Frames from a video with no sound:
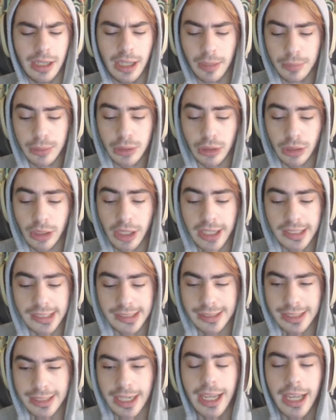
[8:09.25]
and I'm sure
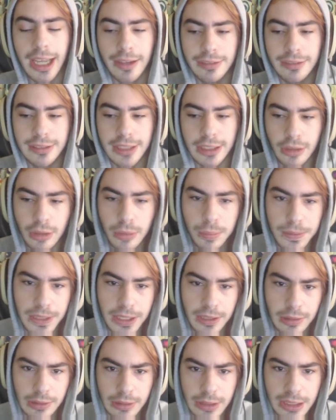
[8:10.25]
guests that I have, because I do
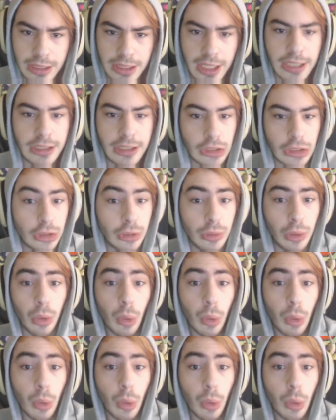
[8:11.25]
plan on it not just